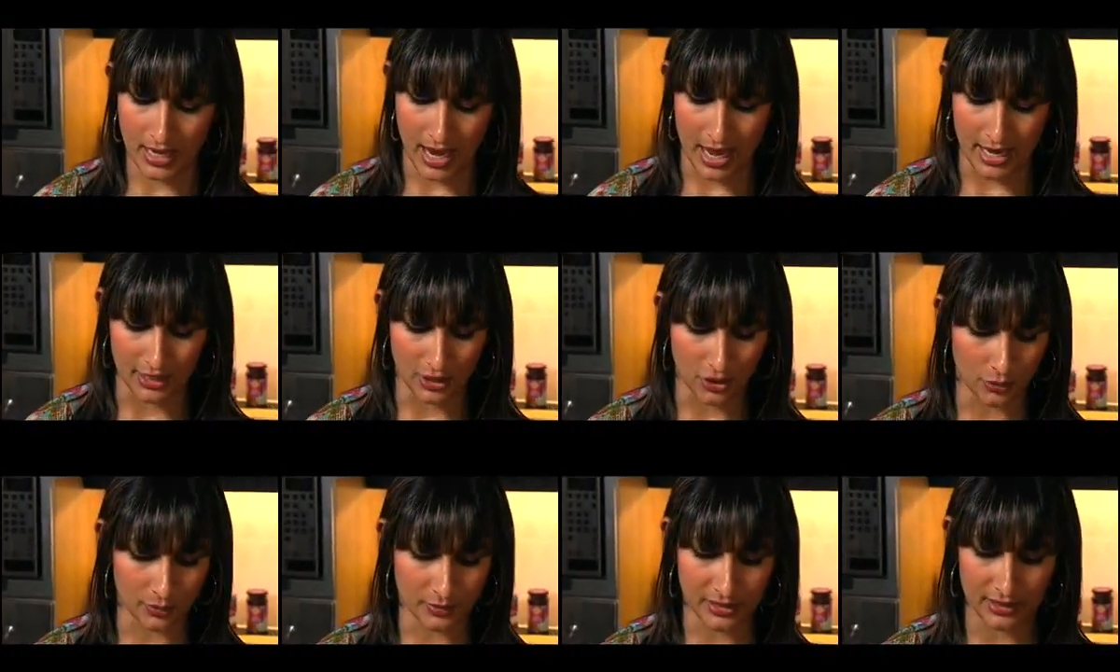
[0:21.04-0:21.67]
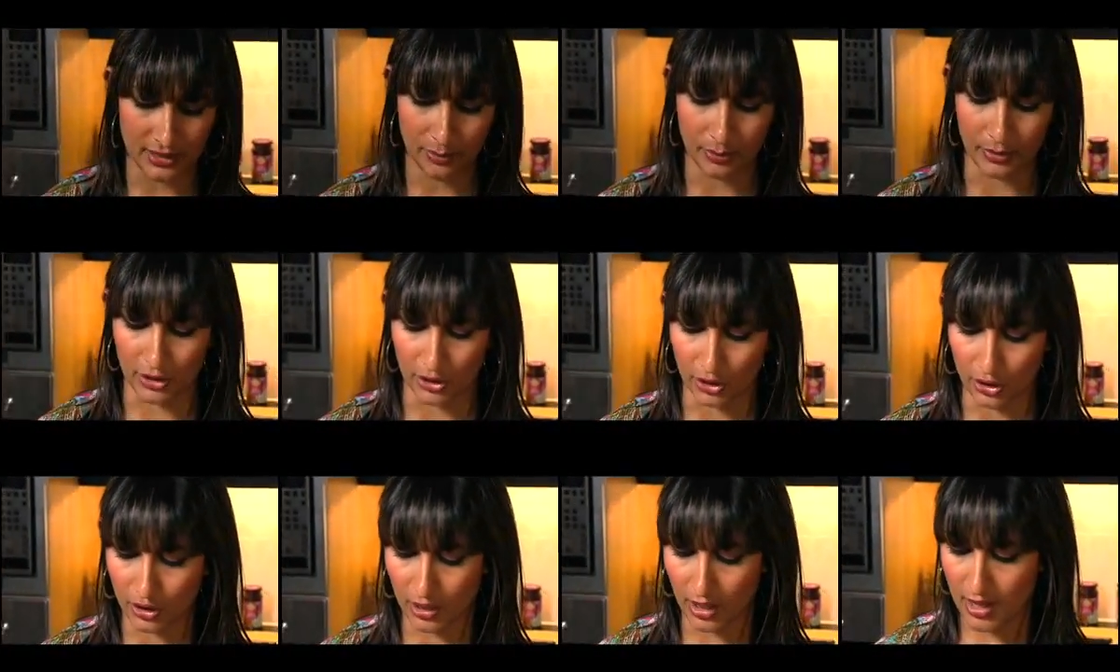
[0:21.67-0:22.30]
And it comes in a
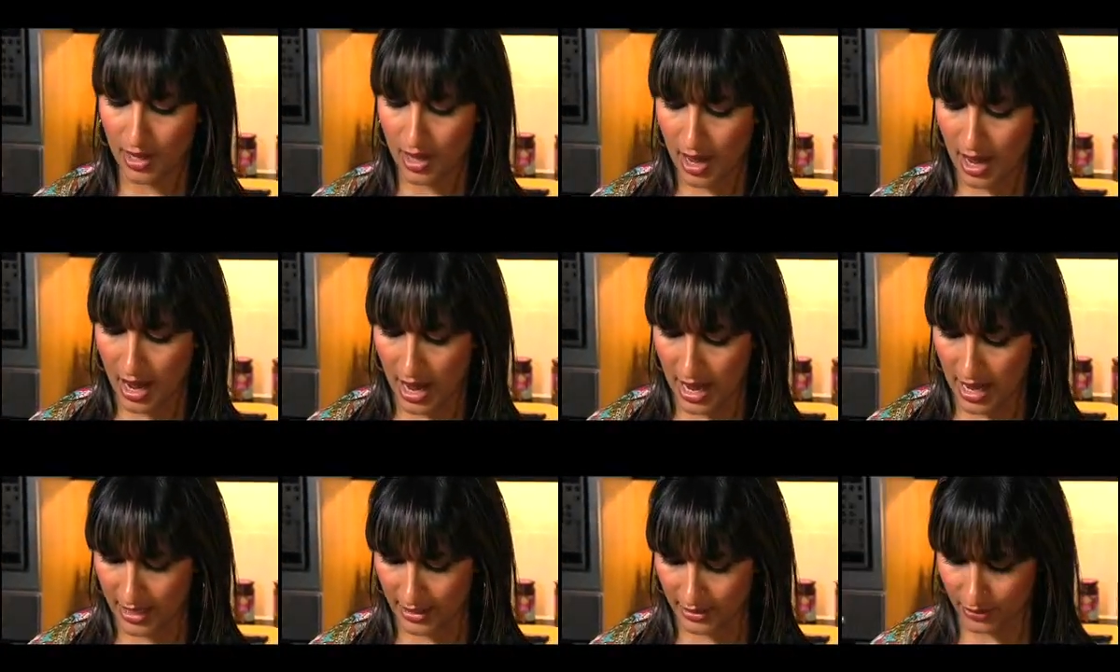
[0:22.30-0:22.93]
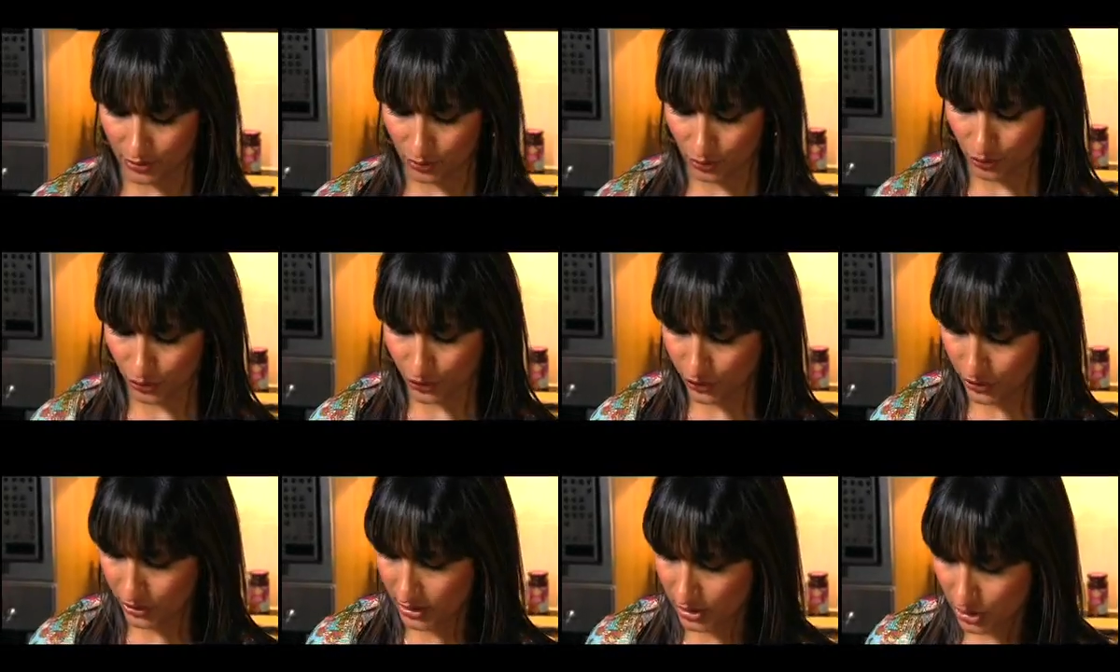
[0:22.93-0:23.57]
block, and all you
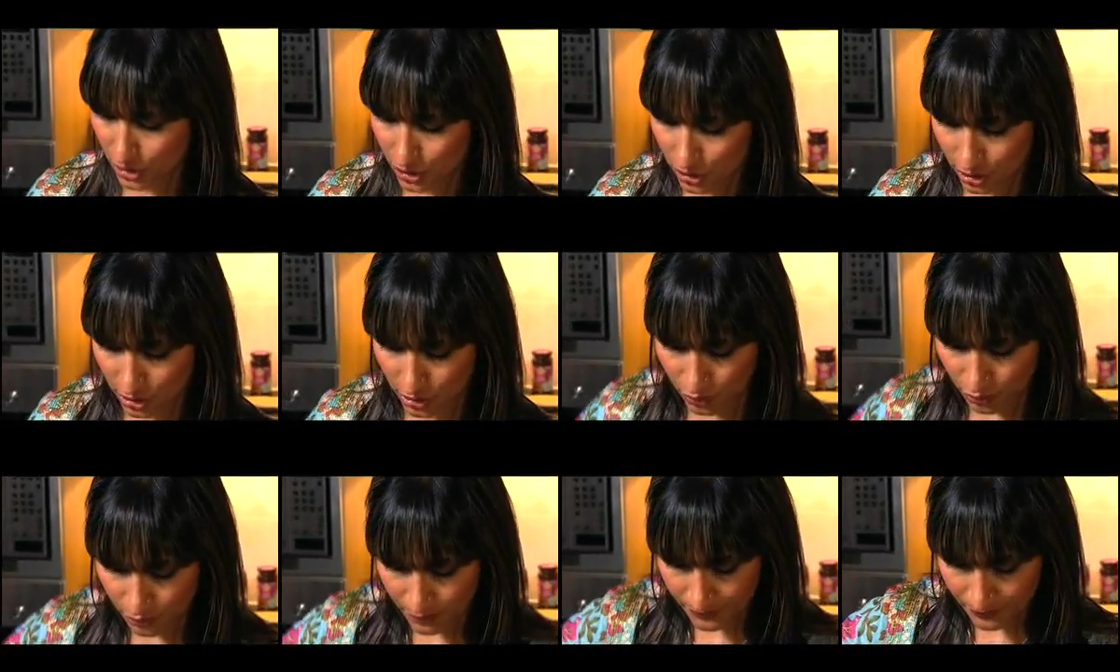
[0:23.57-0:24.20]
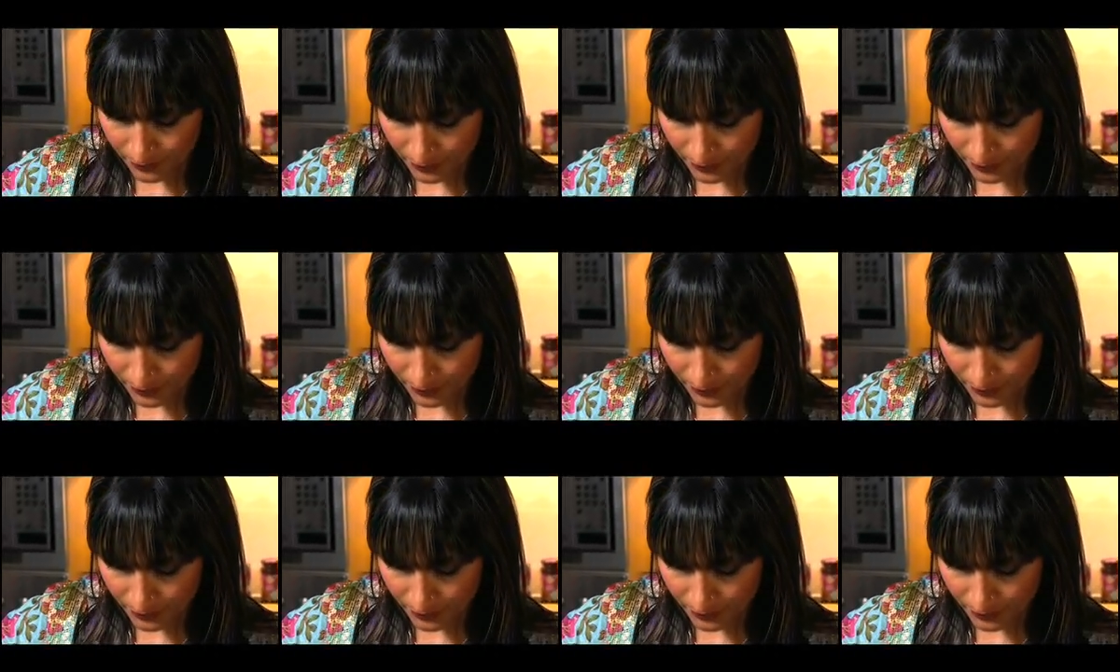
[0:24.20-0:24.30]
need to do